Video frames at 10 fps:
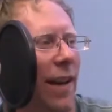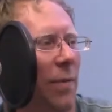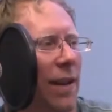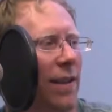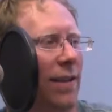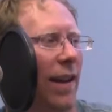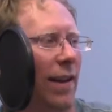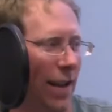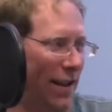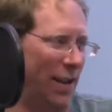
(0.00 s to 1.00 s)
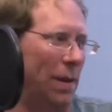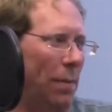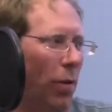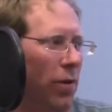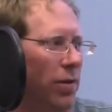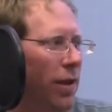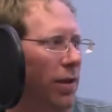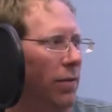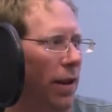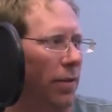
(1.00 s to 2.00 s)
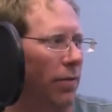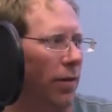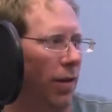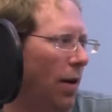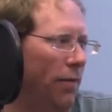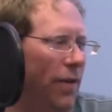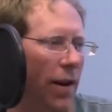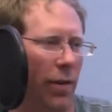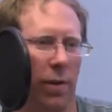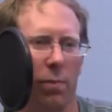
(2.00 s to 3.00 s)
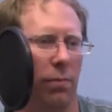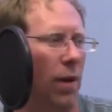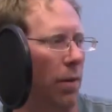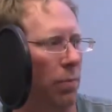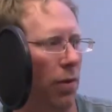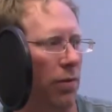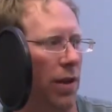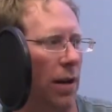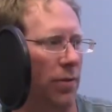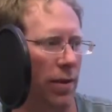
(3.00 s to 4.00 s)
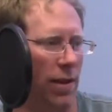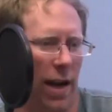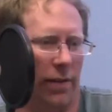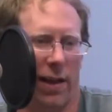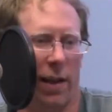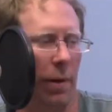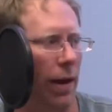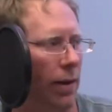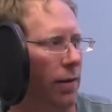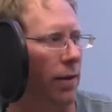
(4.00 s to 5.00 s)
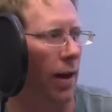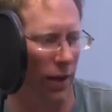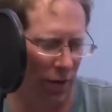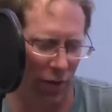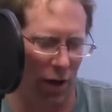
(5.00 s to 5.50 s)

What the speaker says: about that because, like to me personally, like I'm fine with my prototypes just not having any paint and just